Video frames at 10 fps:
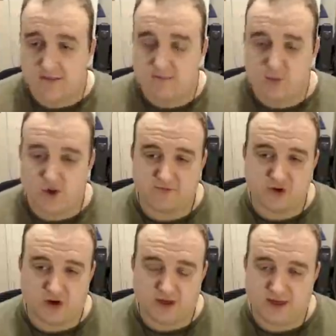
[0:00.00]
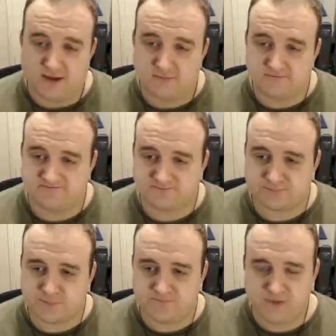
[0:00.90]
But what I've got here
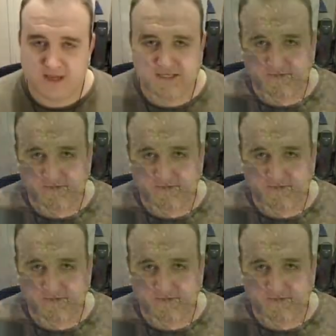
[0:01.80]
is I've